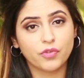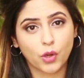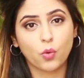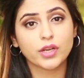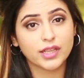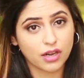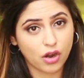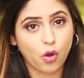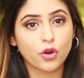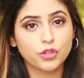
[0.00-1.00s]
recorded that
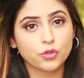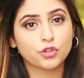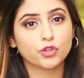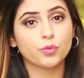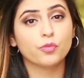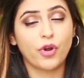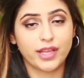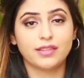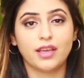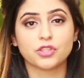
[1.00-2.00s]
are on YouTube
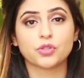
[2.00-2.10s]
right there.